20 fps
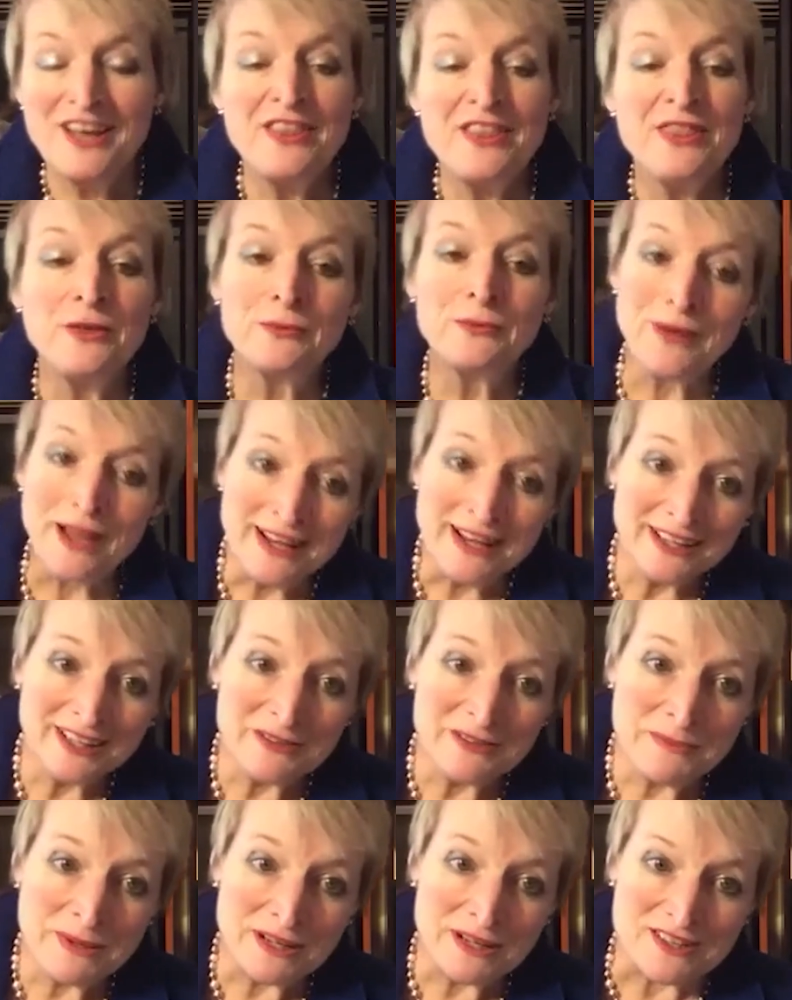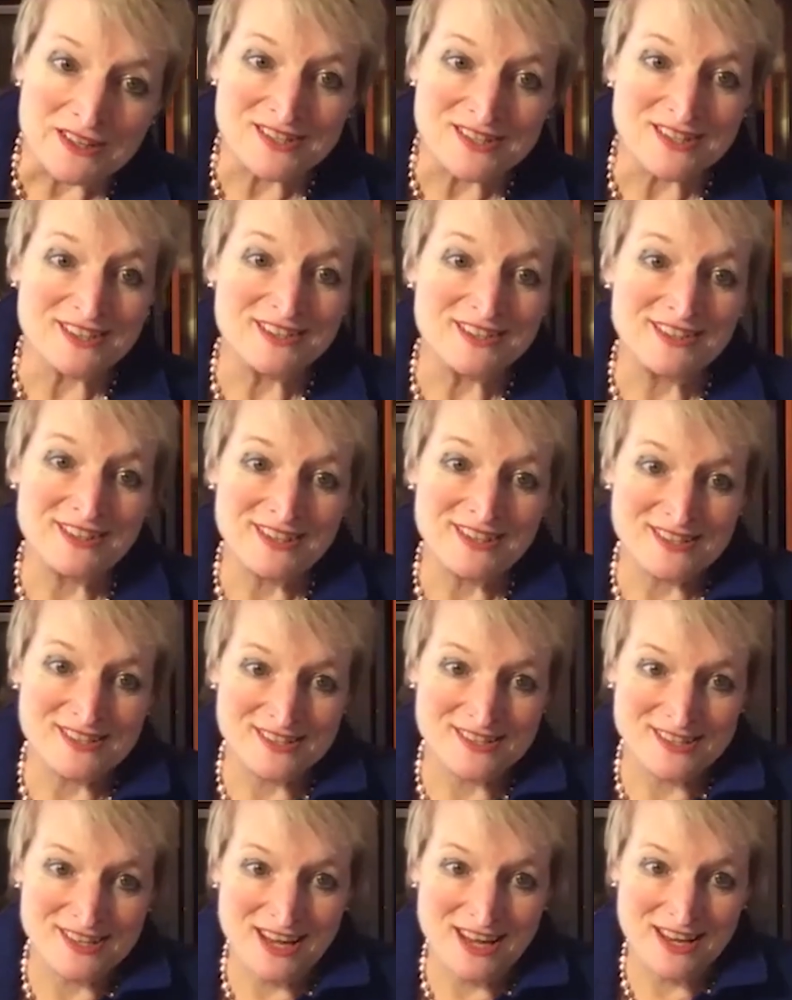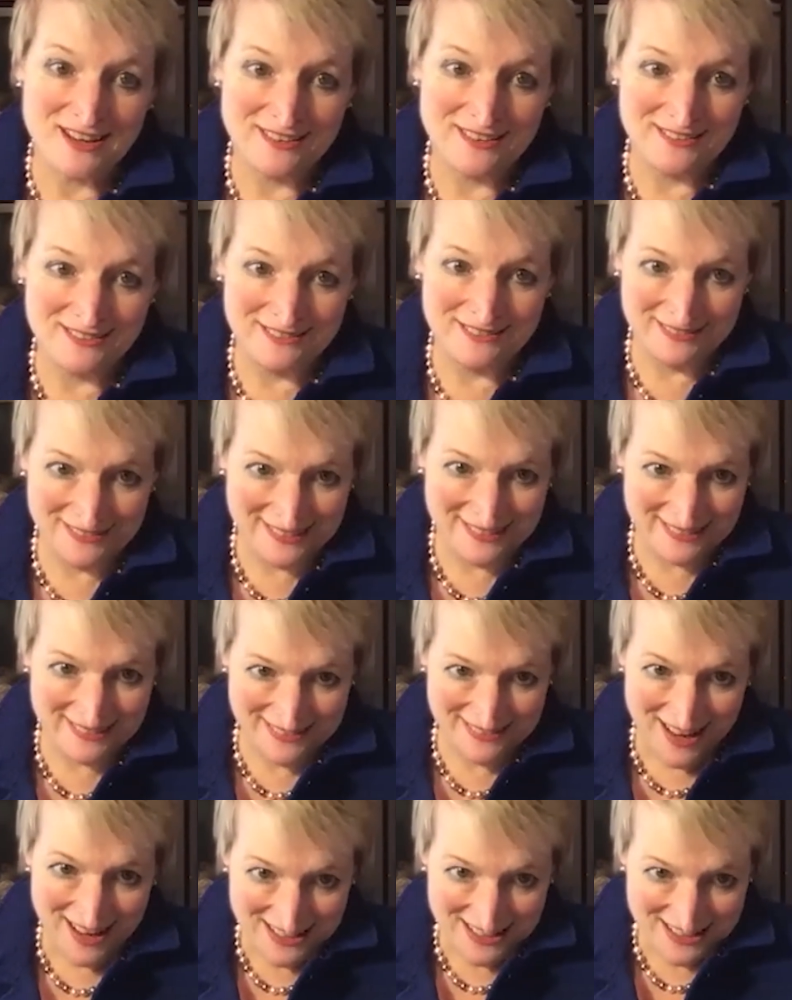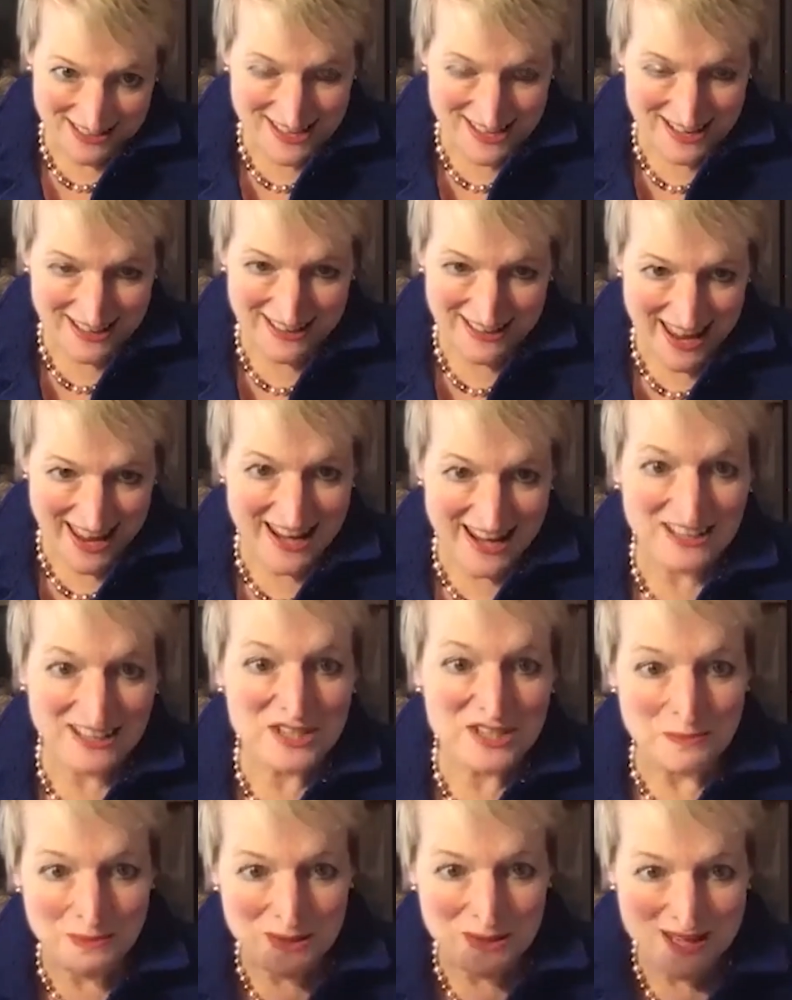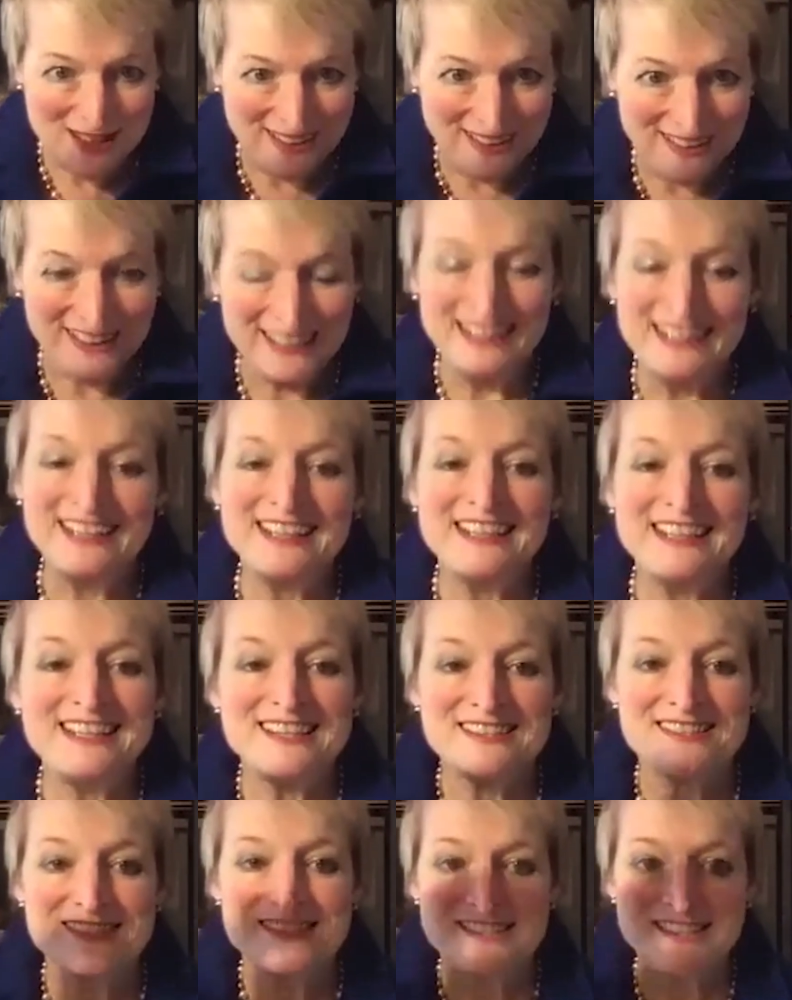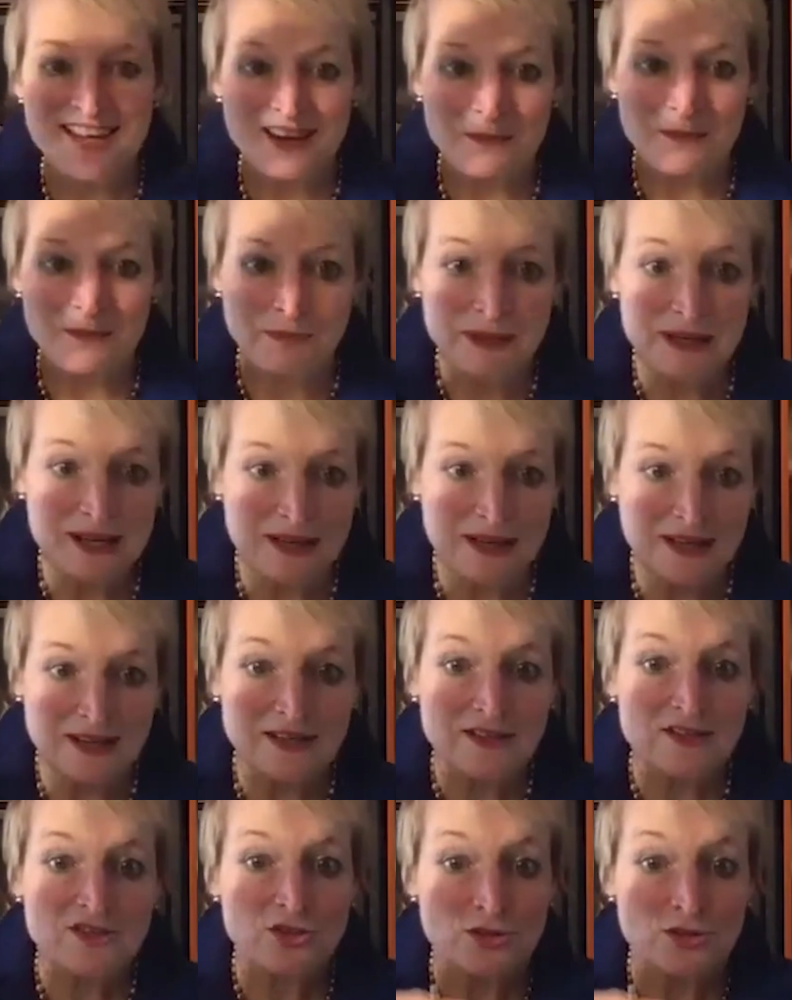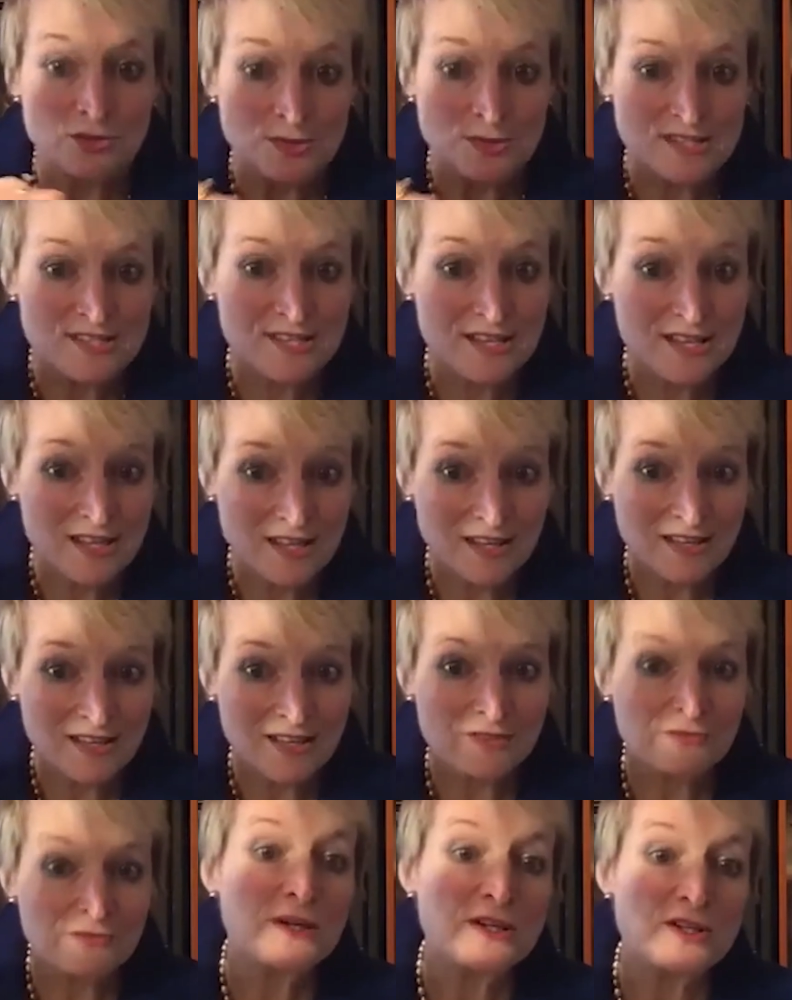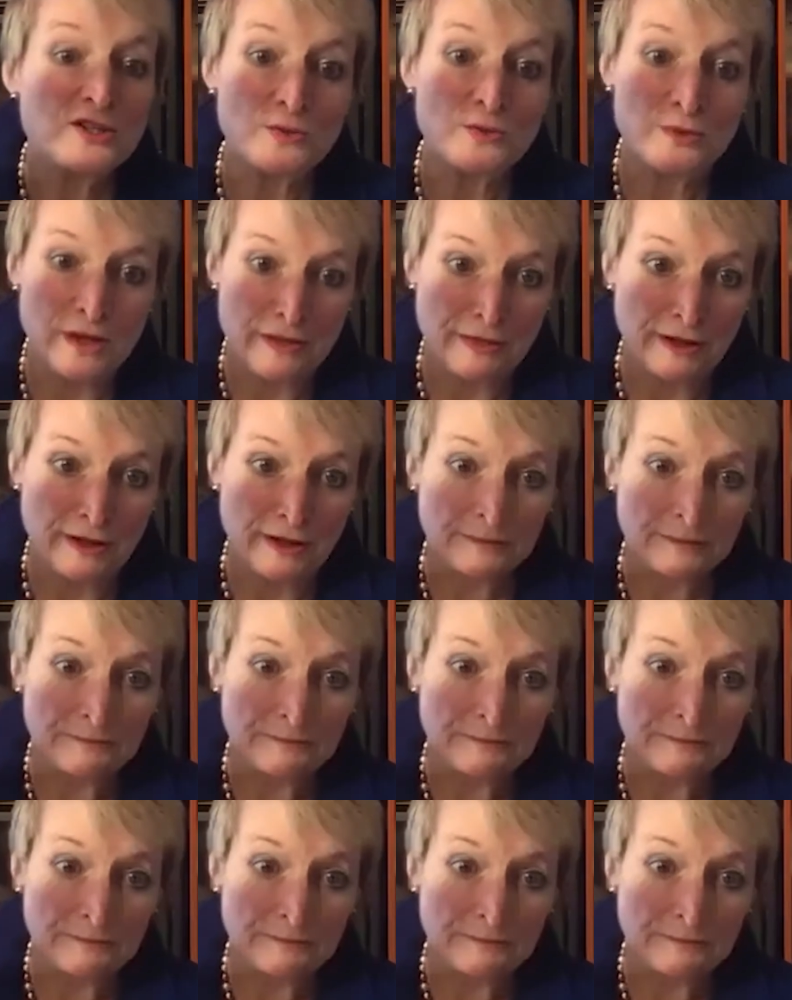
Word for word: The right comparison is state, not state A to B, it's state B to C if we do nothing.